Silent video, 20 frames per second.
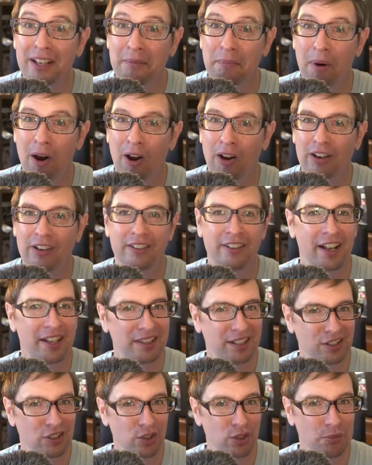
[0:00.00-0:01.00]
mark, not the
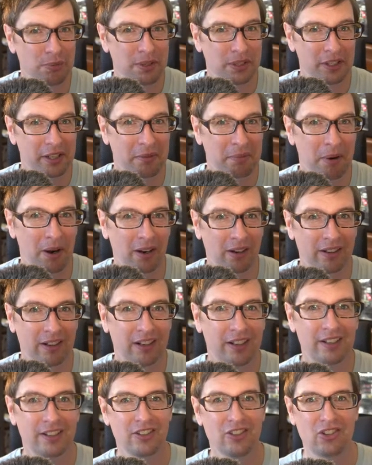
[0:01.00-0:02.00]
2 million mark.
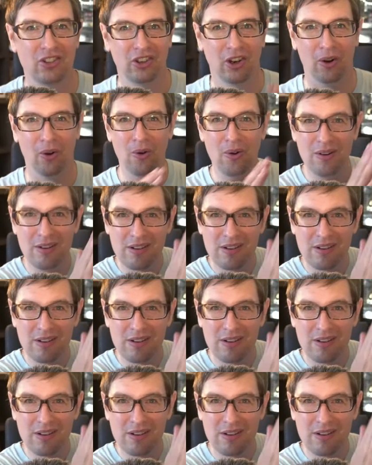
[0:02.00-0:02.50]
So